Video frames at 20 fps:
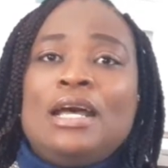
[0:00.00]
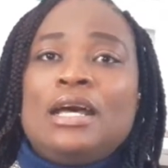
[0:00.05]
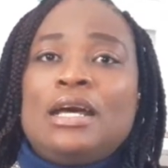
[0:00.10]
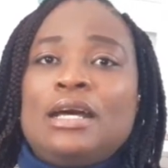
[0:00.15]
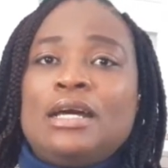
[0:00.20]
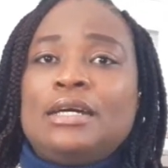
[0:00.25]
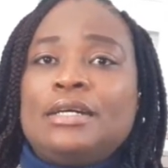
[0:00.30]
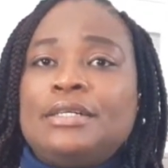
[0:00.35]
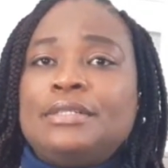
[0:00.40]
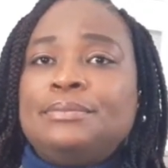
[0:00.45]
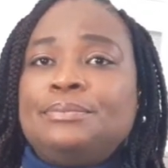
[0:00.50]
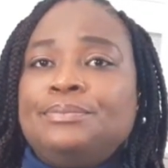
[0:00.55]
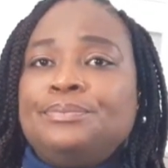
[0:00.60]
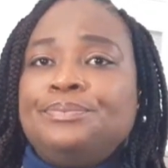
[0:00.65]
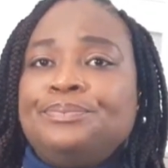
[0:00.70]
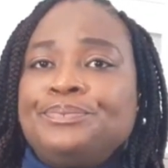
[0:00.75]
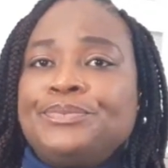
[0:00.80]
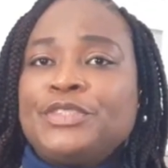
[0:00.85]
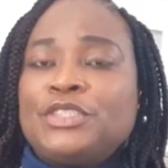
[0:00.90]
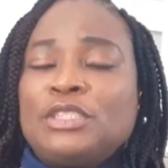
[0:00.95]

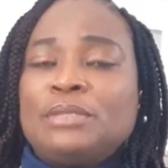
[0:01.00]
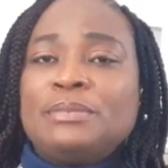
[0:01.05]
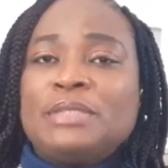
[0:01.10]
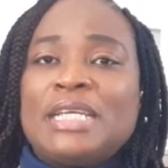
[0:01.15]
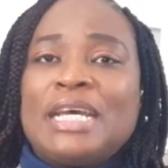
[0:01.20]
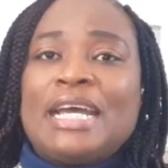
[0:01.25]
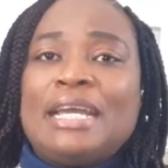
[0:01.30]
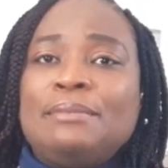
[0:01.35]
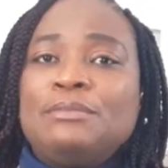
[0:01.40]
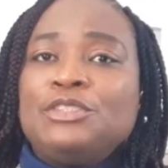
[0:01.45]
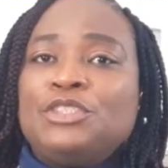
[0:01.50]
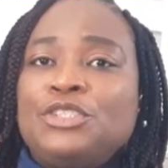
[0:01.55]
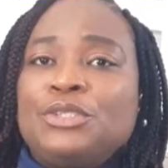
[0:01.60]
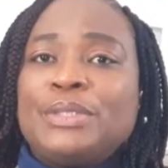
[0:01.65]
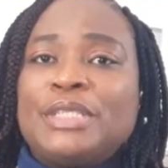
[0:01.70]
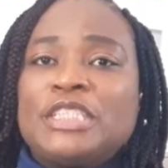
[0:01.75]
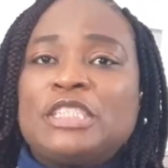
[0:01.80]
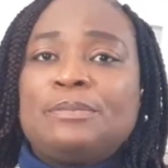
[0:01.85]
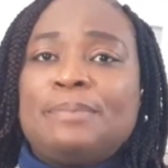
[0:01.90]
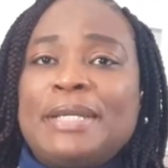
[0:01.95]
Sometimes
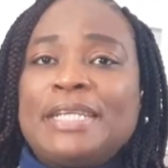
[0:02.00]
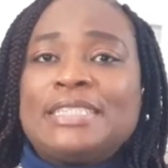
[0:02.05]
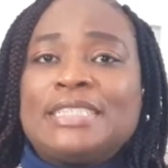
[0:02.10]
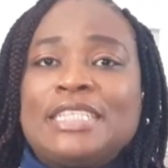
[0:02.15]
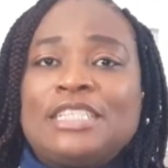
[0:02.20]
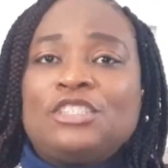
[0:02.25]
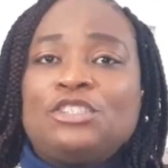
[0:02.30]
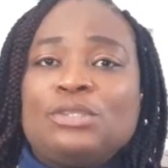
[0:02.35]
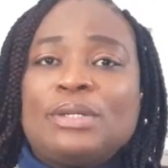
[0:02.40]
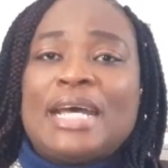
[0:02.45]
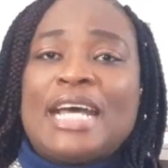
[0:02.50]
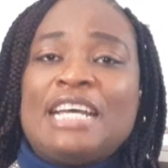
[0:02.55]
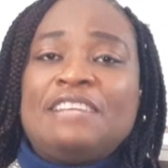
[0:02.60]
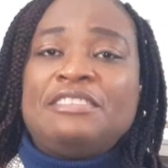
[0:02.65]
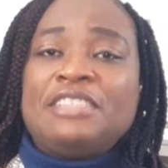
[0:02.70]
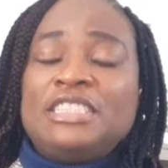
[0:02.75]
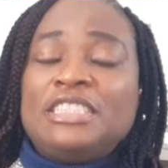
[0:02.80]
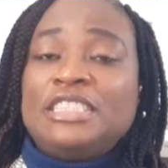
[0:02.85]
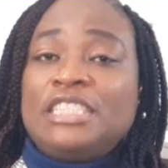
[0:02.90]
you're expected to have a